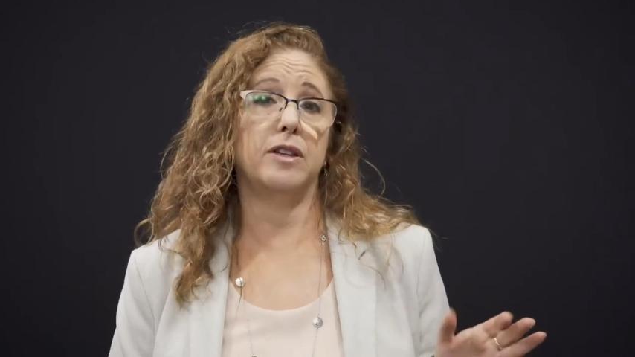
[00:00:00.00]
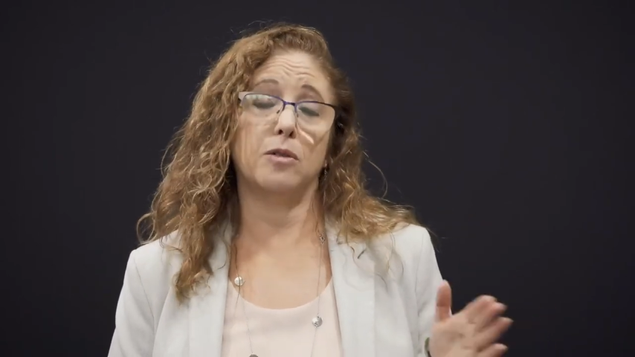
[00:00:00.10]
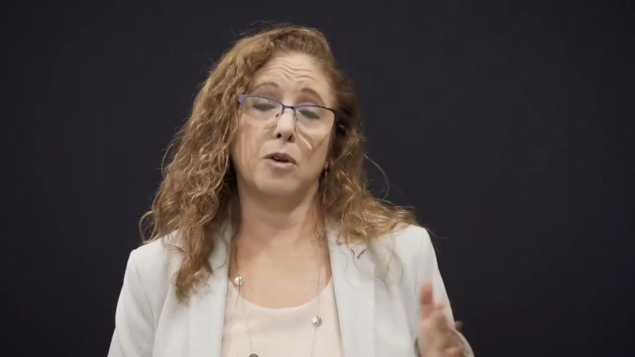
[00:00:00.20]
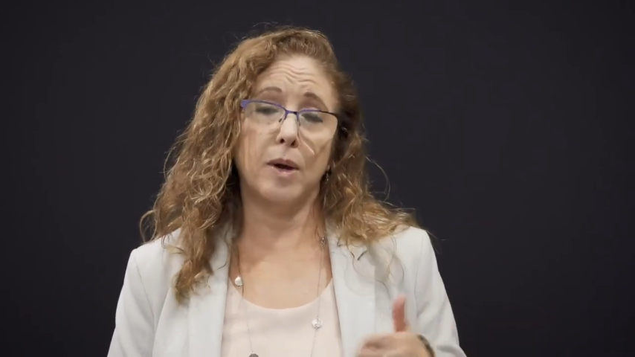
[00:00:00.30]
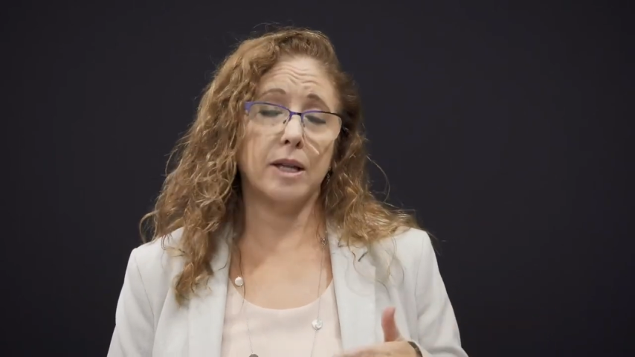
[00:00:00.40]
and
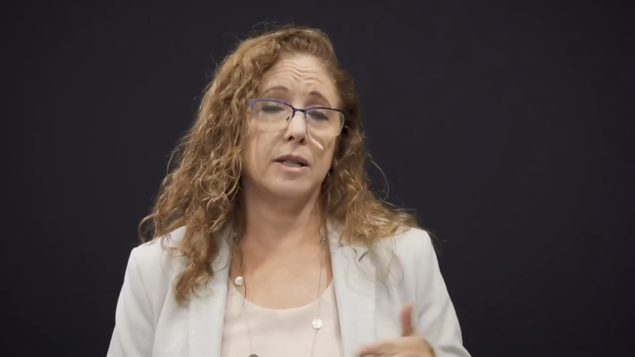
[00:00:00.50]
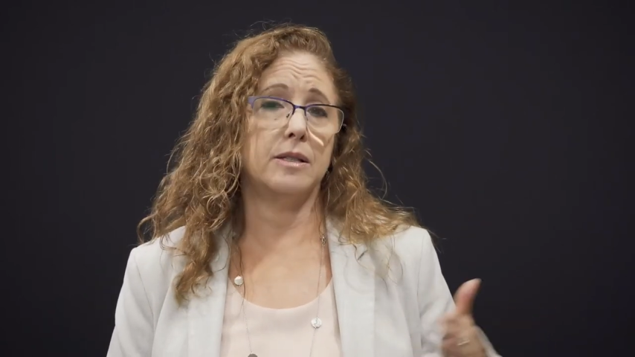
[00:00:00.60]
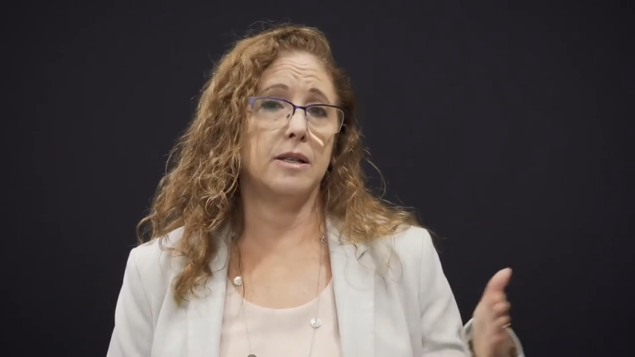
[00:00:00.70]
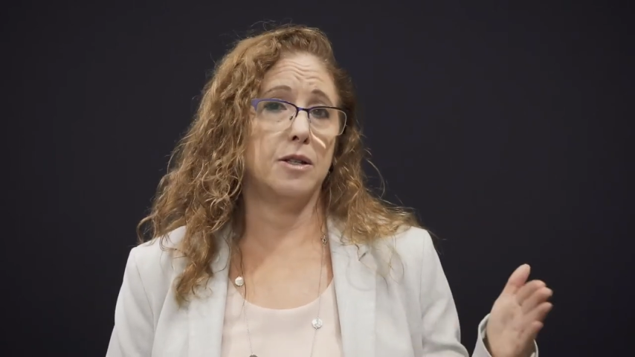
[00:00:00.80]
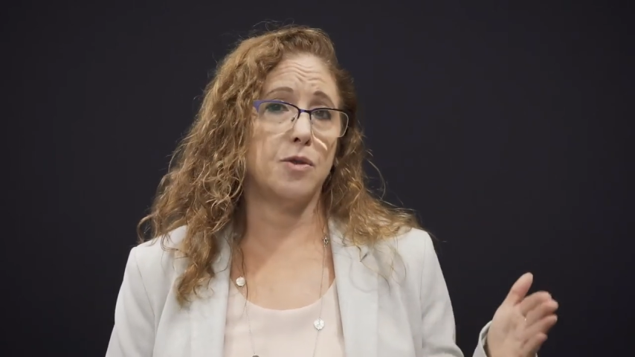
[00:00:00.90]
you'll quickly
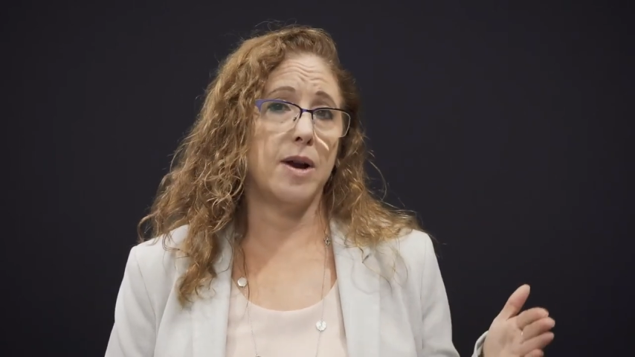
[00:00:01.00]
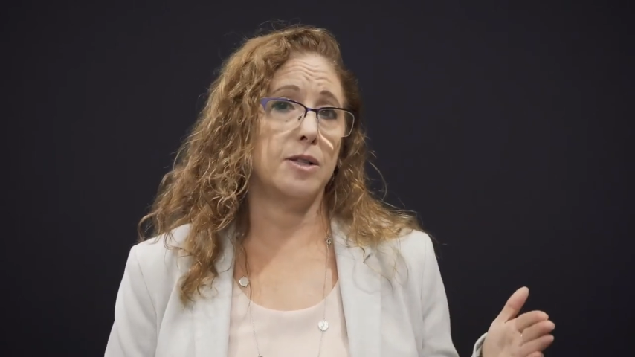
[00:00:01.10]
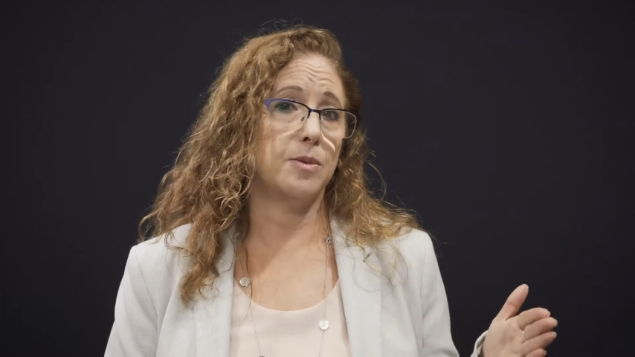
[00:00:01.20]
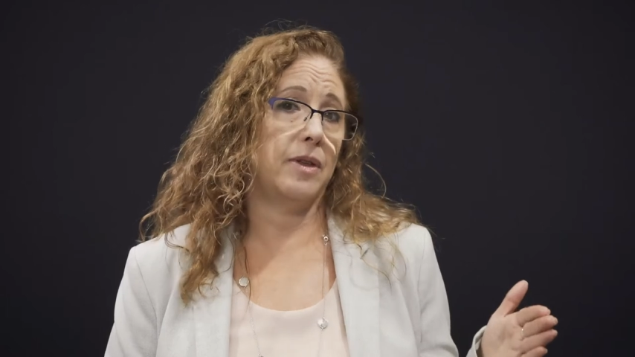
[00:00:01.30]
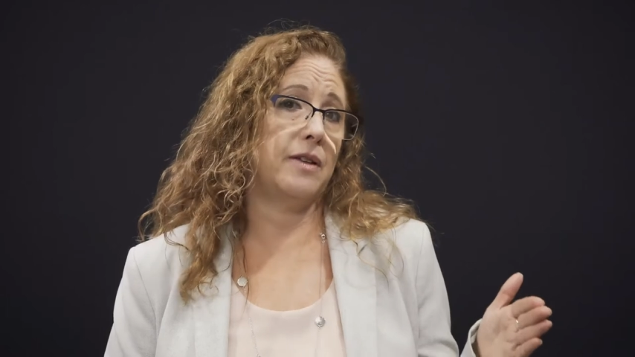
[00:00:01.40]
see
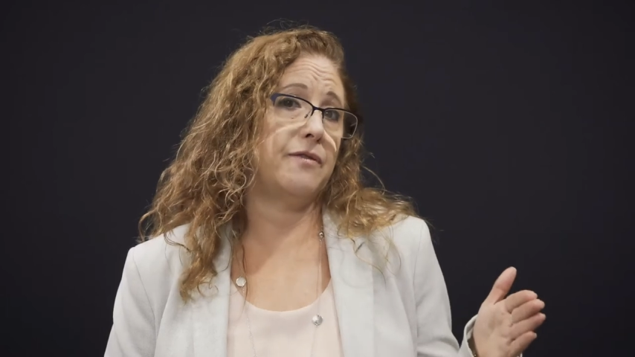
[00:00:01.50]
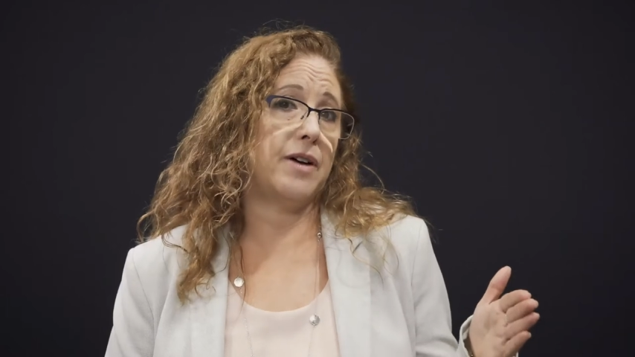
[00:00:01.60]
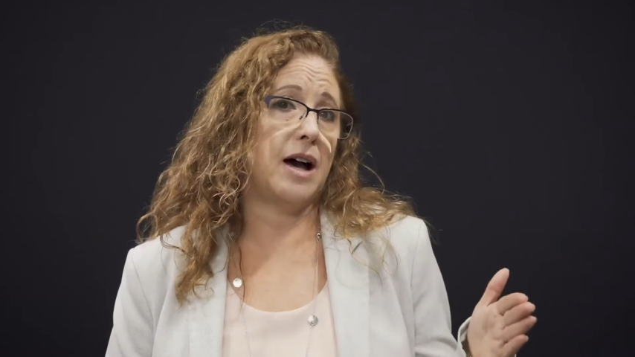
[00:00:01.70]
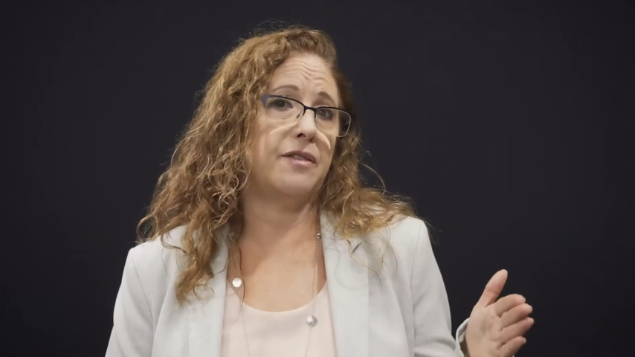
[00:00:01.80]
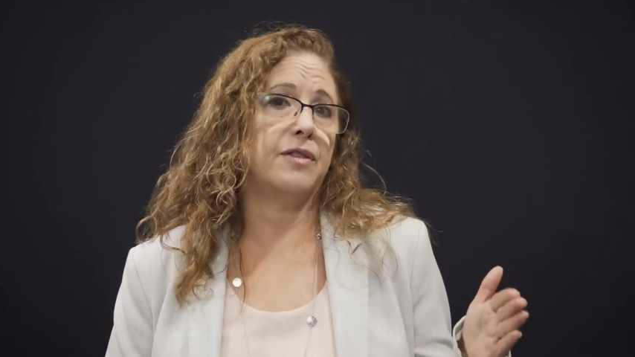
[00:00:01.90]
trends within
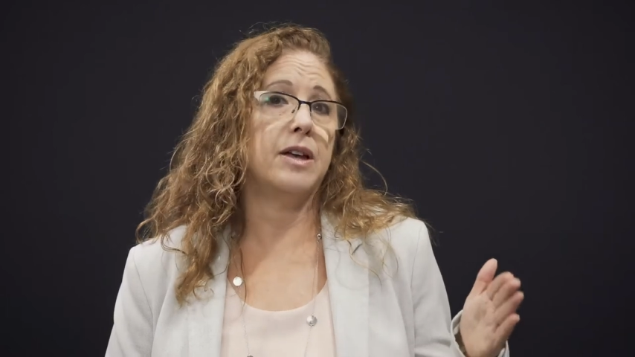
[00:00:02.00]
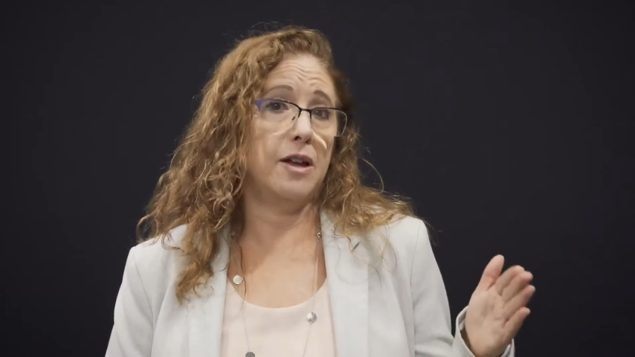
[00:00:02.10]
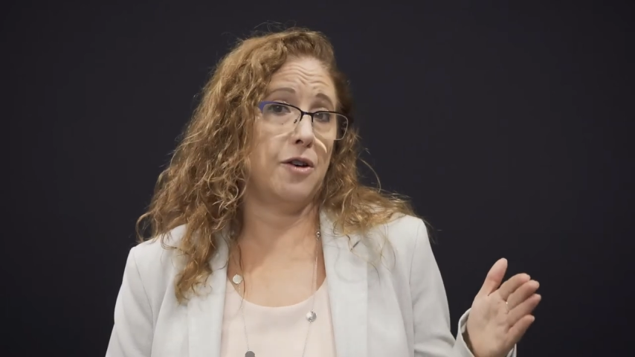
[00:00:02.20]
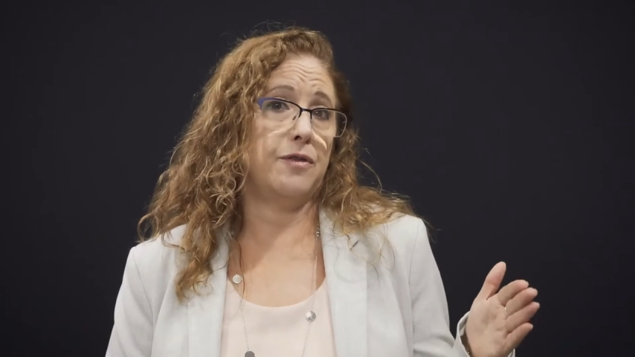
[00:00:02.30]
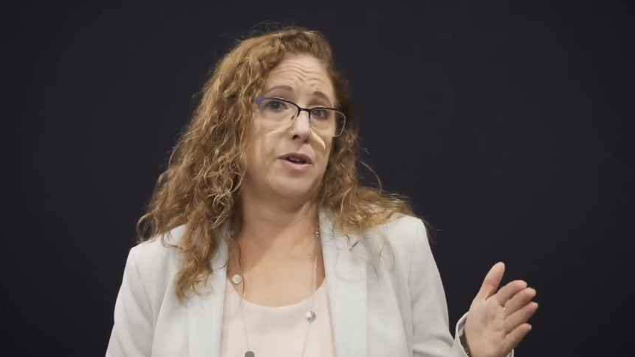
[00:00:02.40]
five
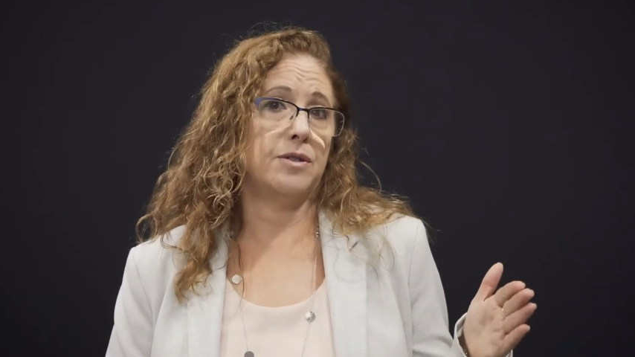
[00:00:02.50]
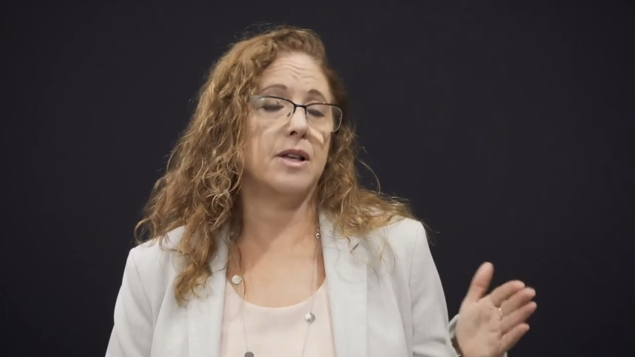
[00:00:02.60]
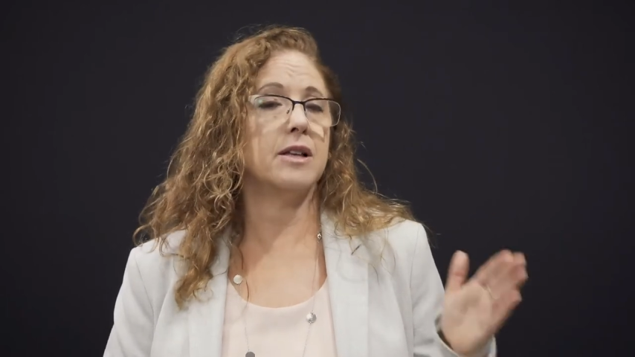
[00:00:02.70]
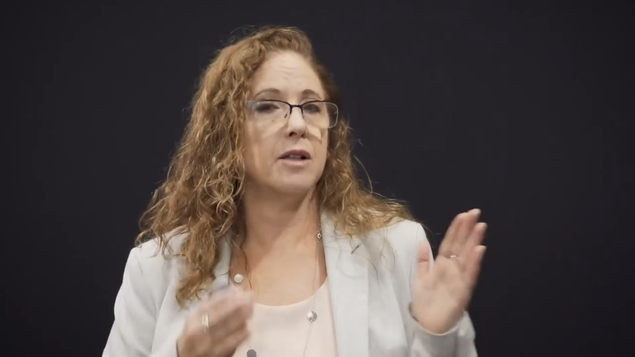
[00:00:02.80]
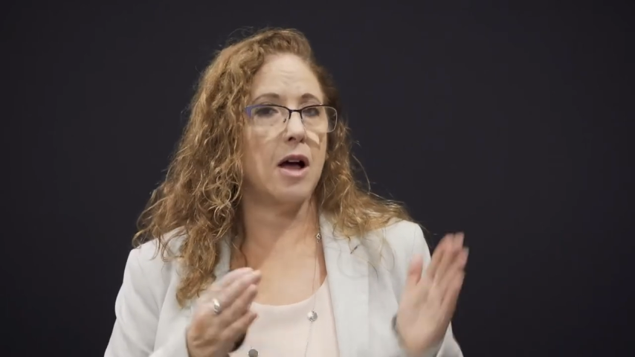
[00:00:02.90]

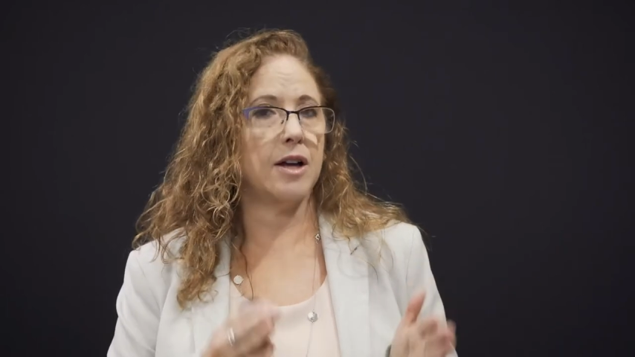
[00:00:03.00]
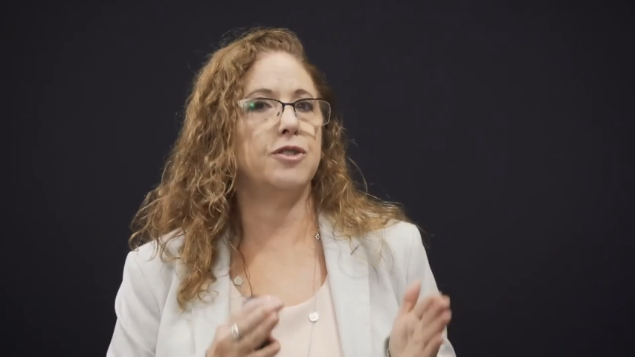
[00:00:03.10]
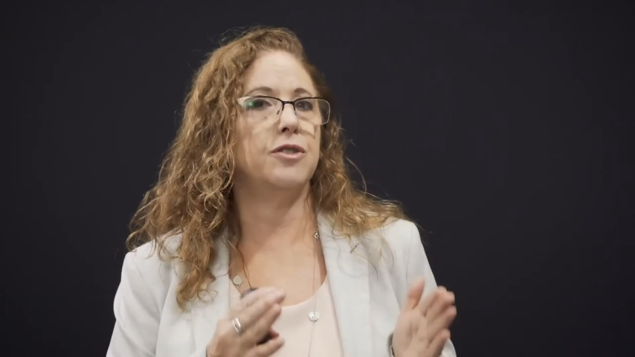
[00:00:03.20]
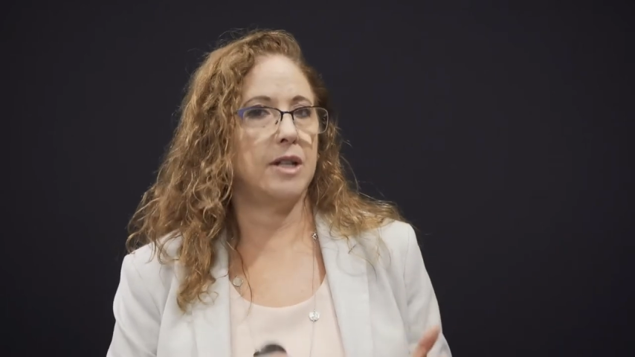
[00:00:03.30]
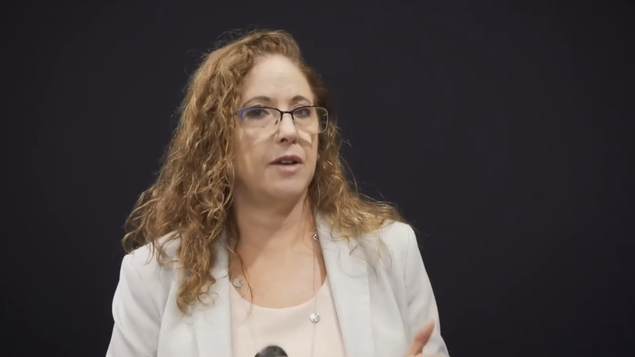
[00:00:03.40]
interviews as long
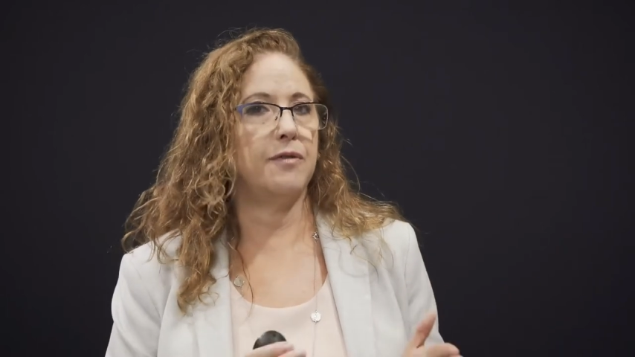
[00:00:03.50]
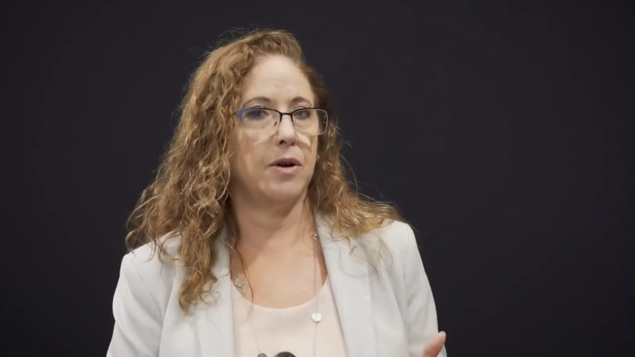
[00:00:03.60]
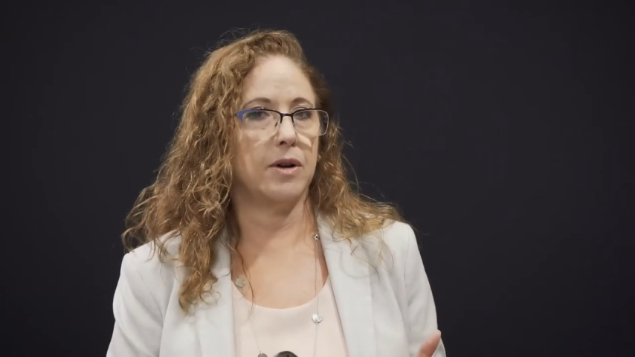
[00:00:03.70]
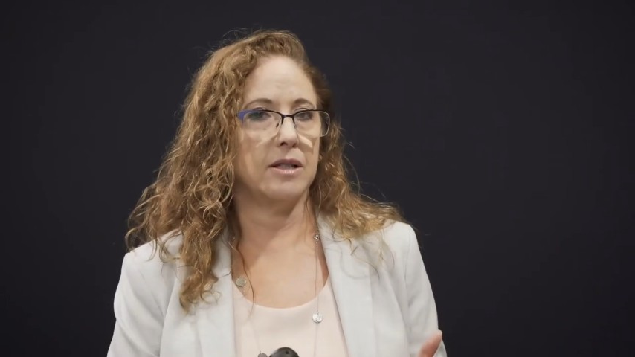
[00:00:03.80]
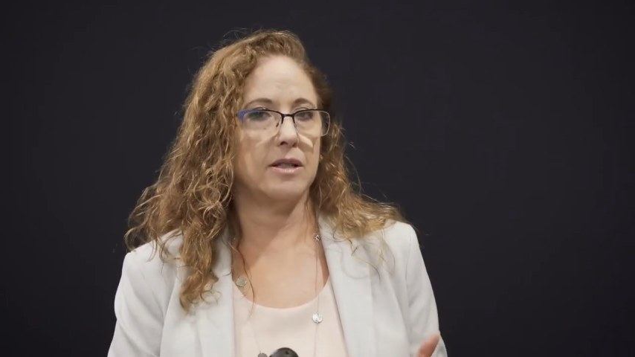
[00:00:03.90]
as you stay
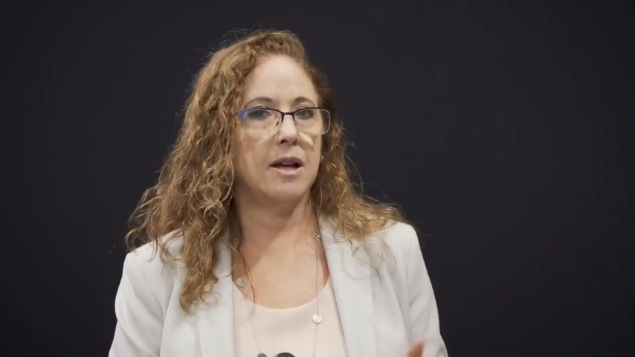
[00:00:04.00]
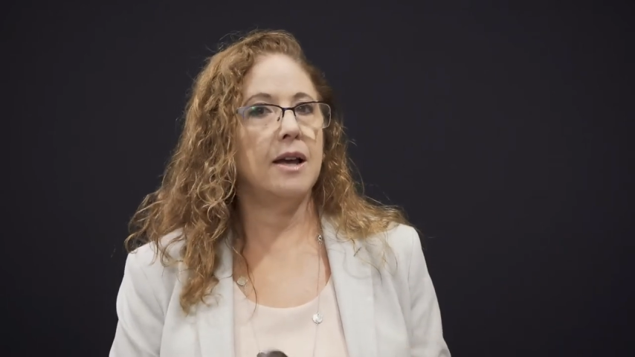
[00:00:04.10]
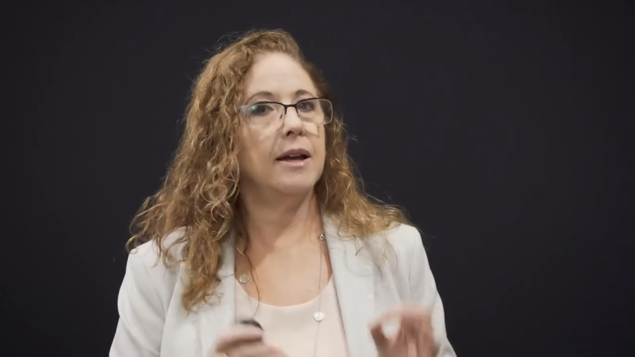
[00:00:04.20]
focused.